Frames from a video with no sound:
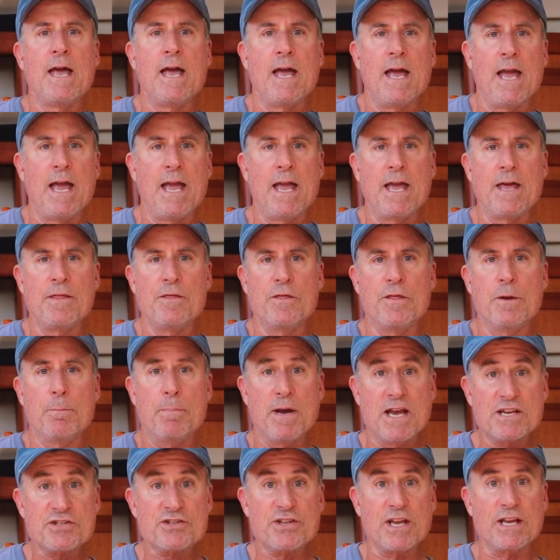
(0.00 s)
And the
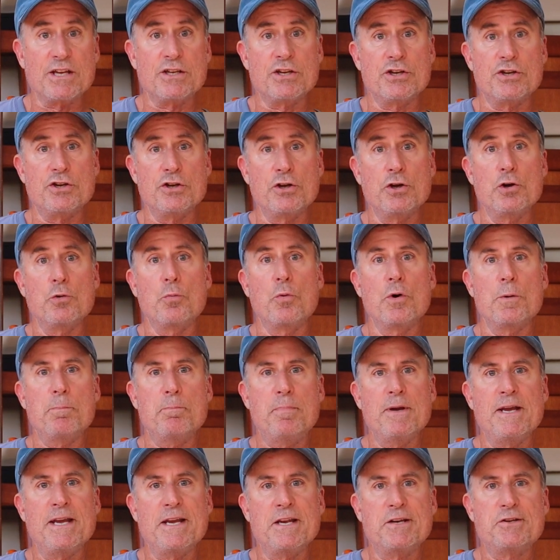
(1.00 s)
best thing to do would
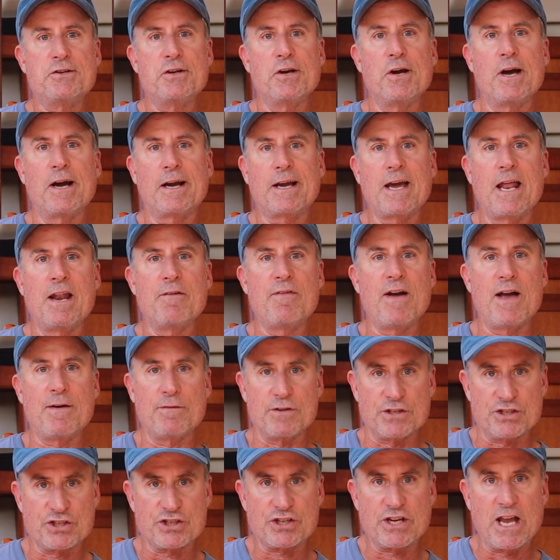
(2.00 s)
be to kind of have
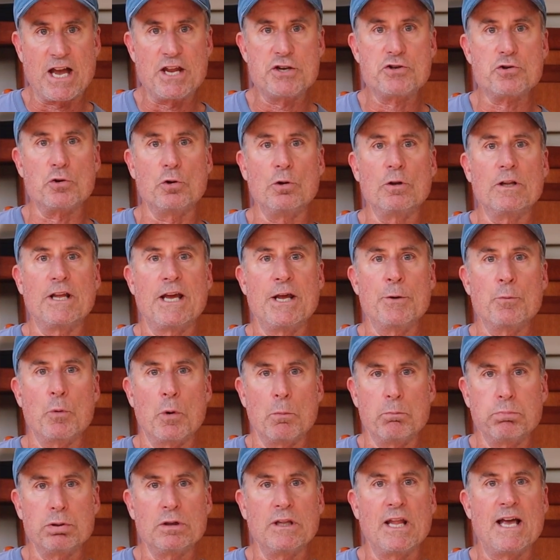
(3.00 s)
a schedule and
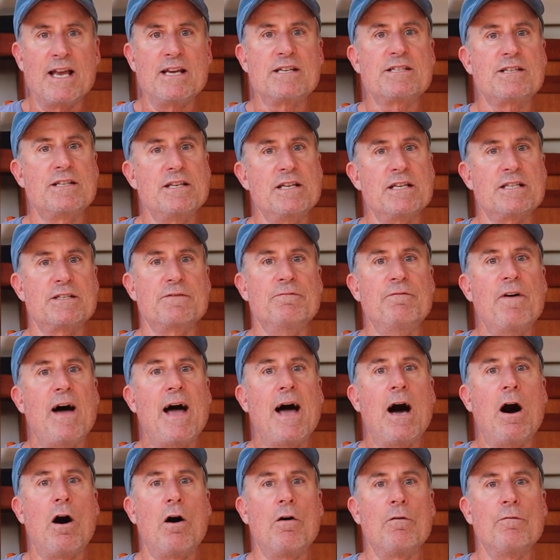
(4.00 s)
replace this
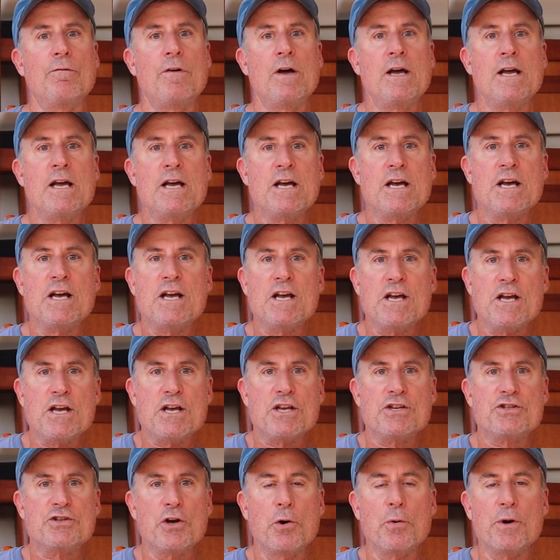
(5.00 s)
valve
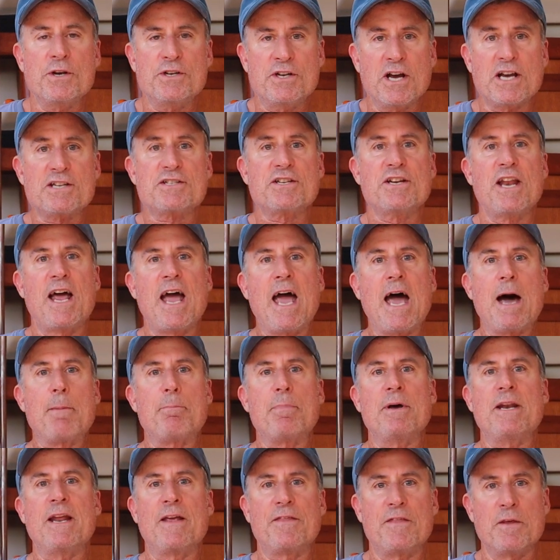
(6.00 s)
so it doesn't
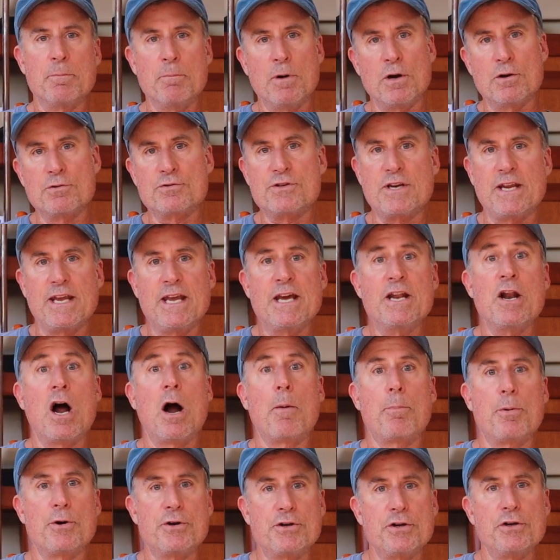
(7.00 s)
happen at the most
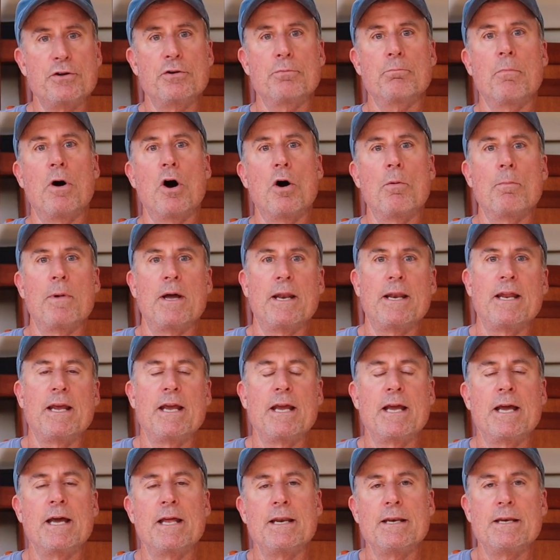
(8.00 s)
inopportune moment.
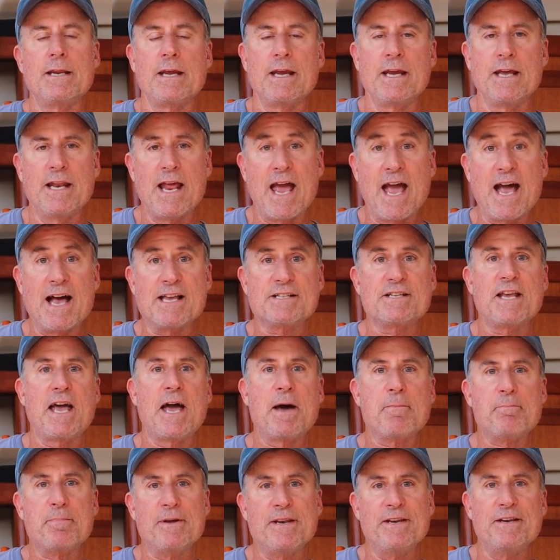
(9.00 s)
And it has
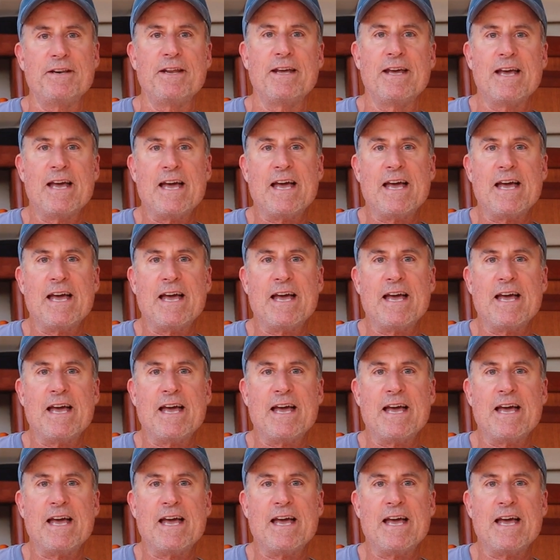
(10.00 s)
happened.